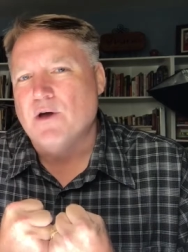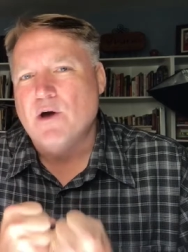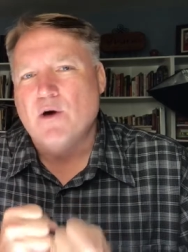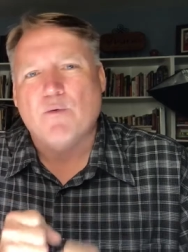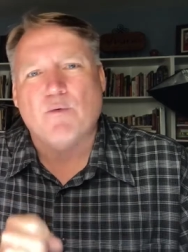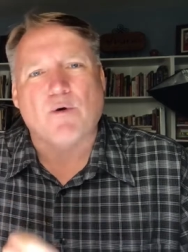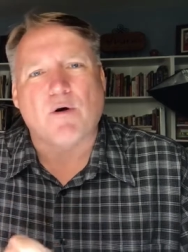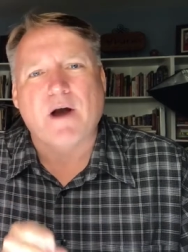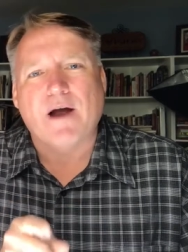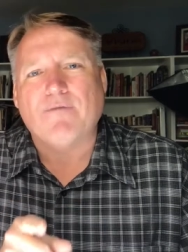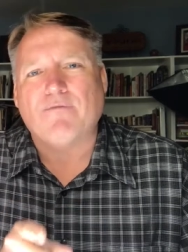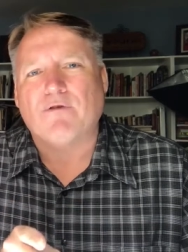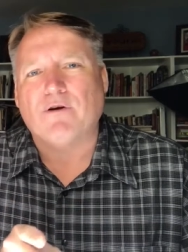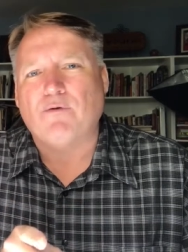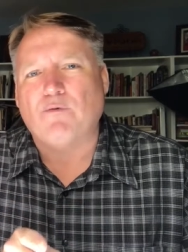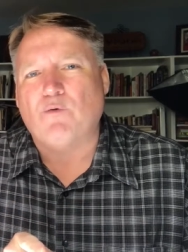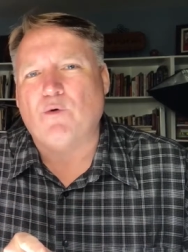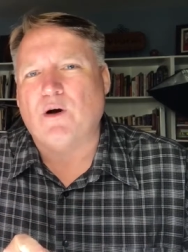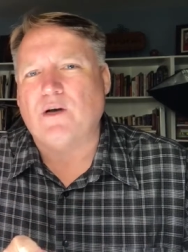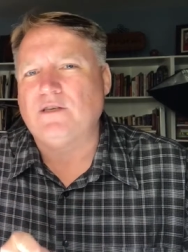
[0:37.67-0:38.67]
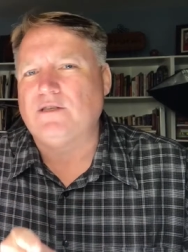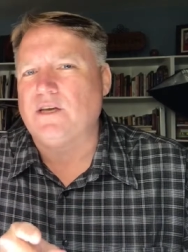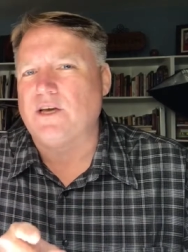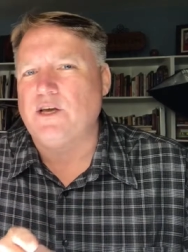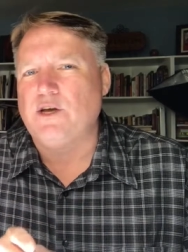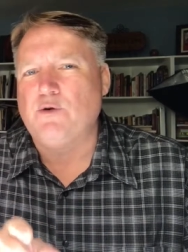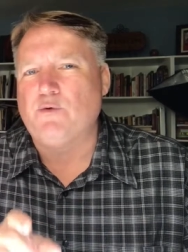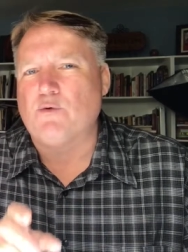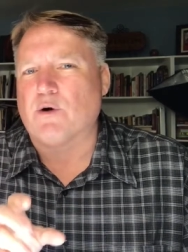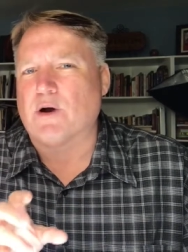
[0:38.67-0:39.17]
wherever it was that
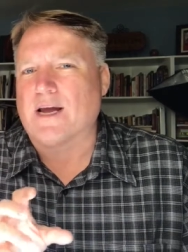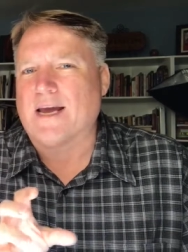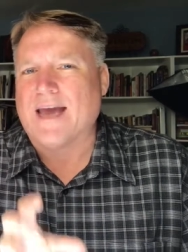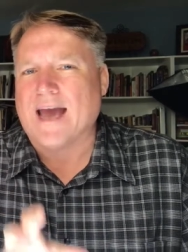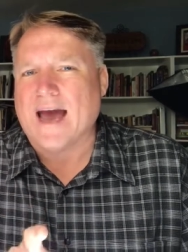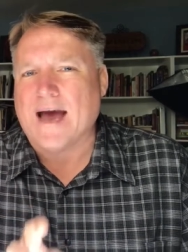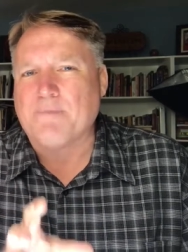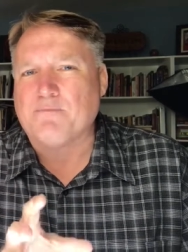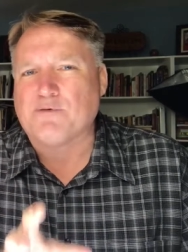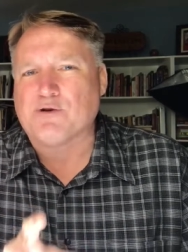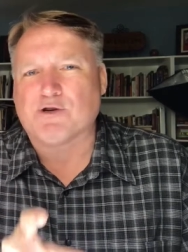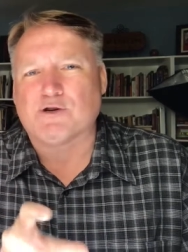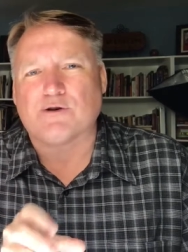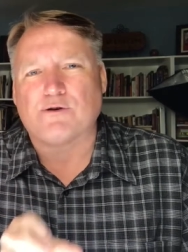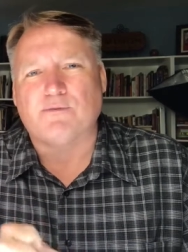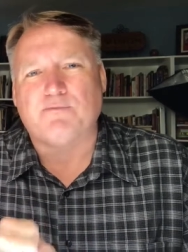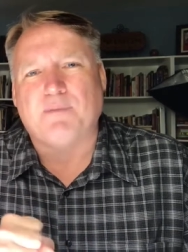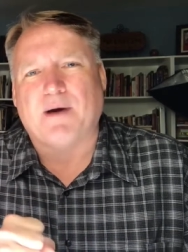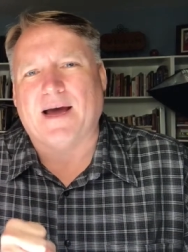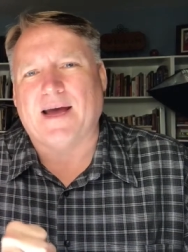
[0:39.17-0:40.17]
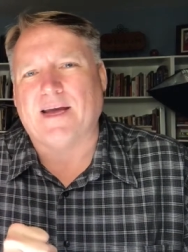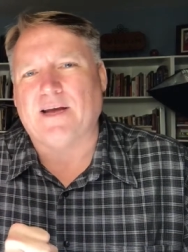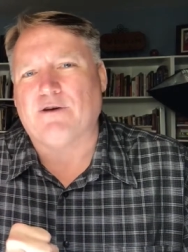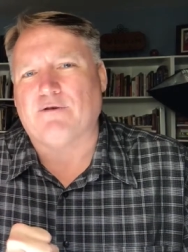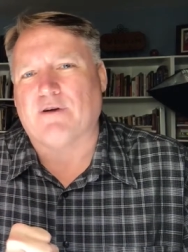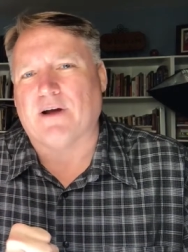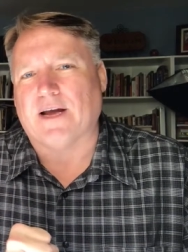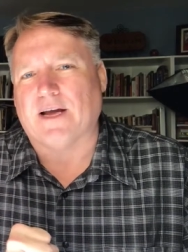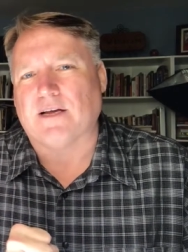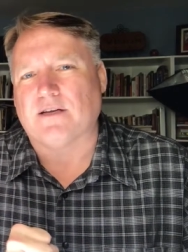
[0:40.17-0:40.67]
you were captured by
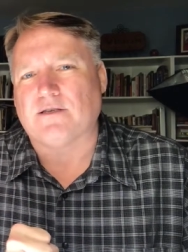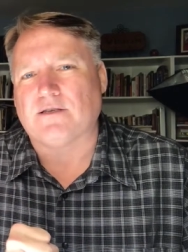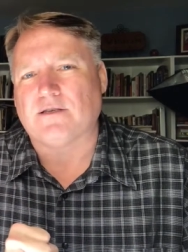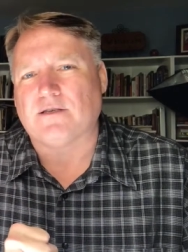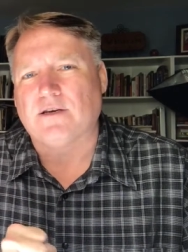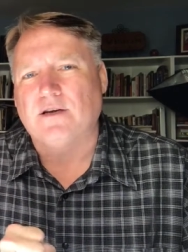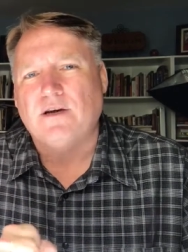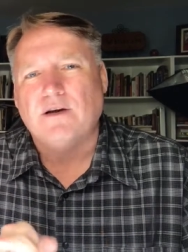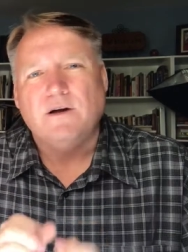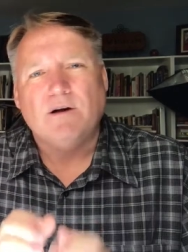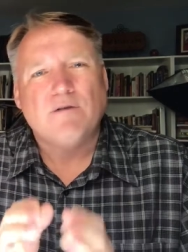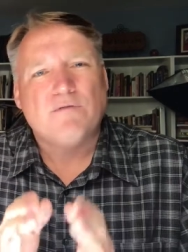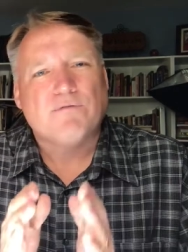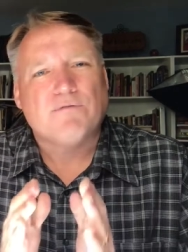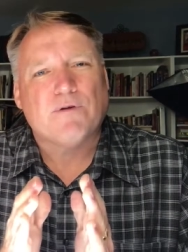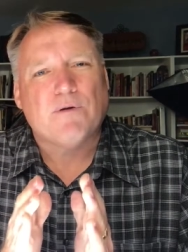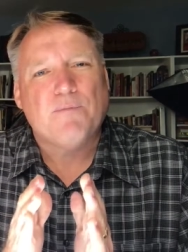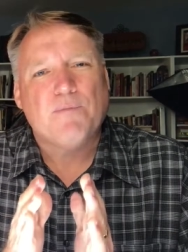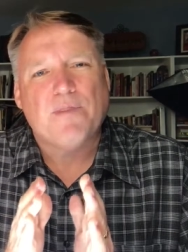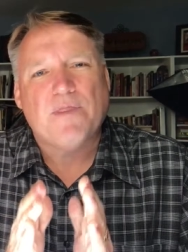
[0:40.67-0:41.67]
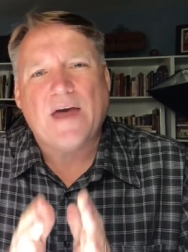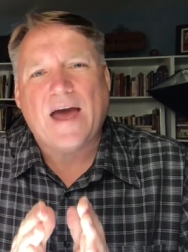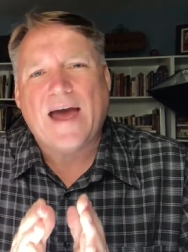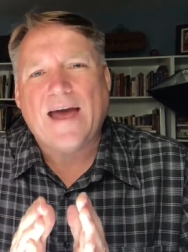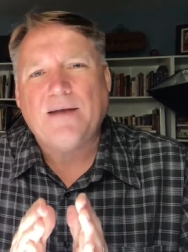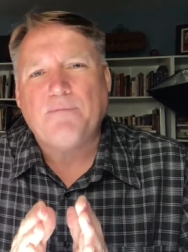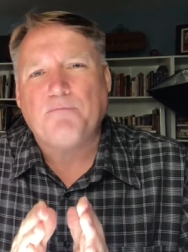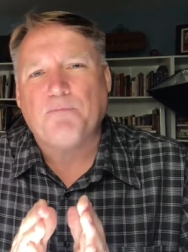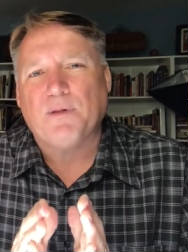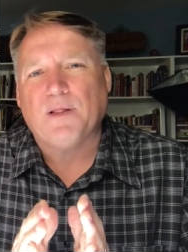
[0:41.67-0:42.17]
grace, from
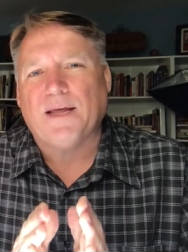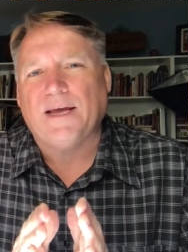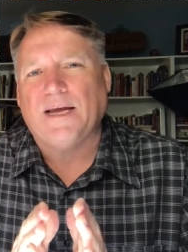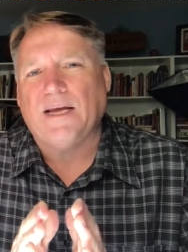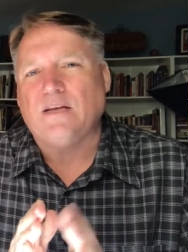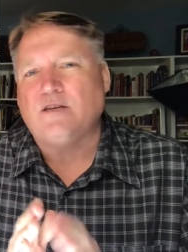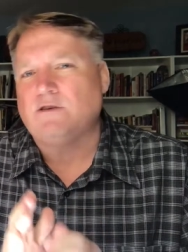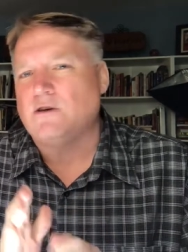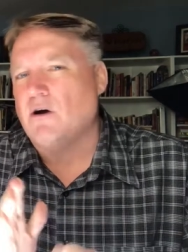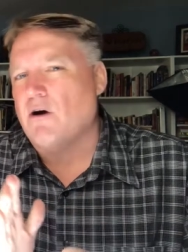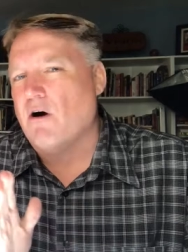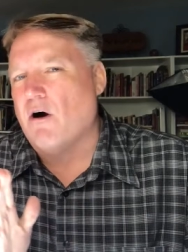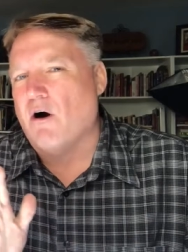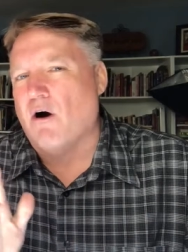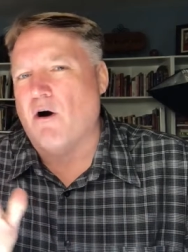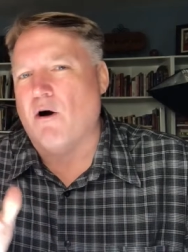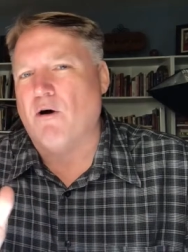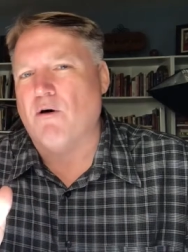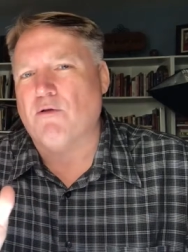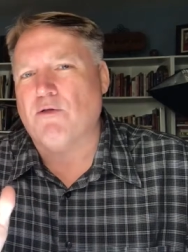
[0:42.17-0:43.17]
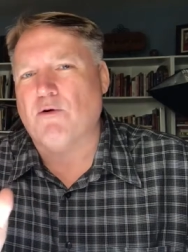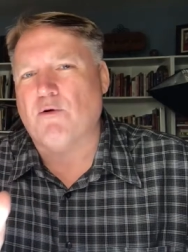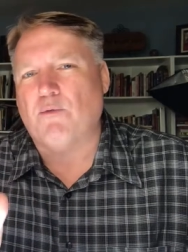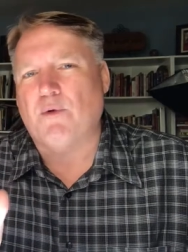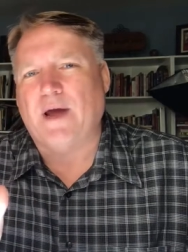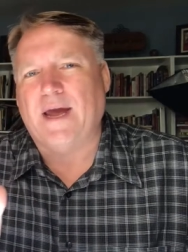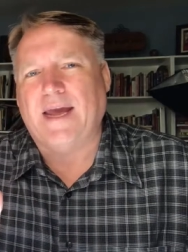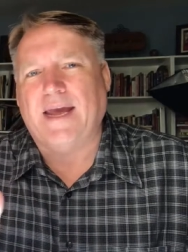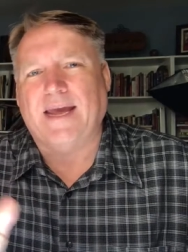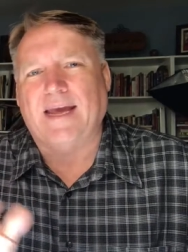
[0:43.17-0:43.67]
that place all the
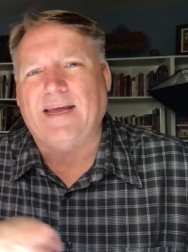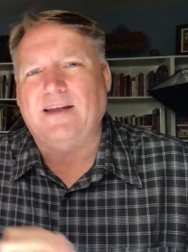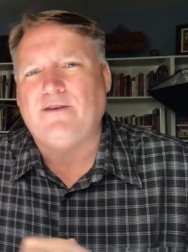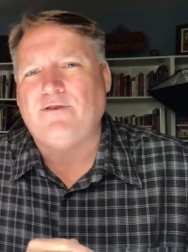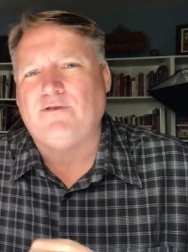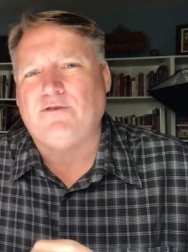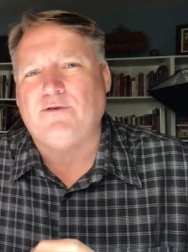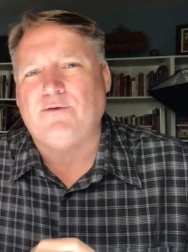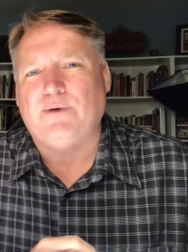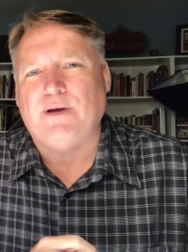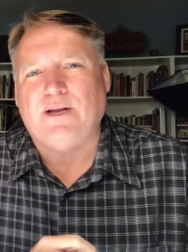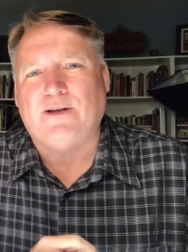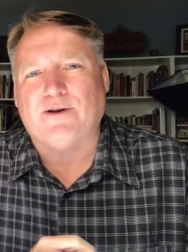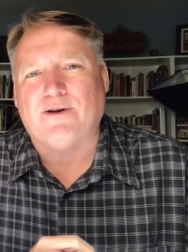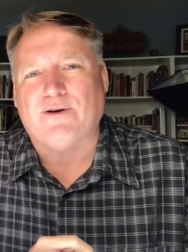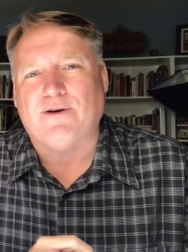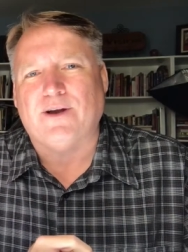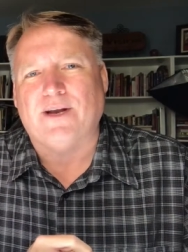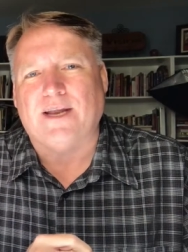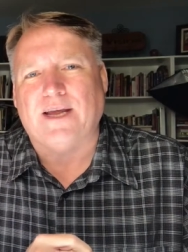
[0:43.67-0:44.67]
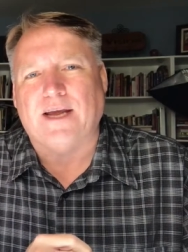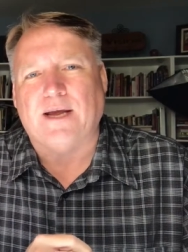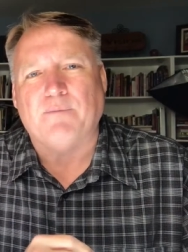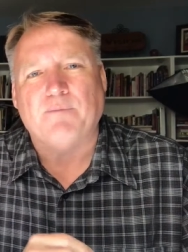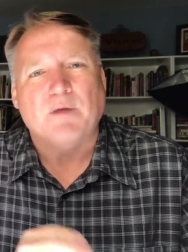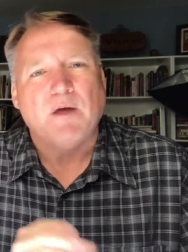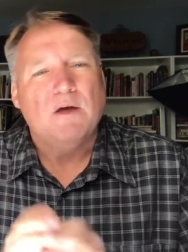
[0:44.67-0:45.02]
way into eternity,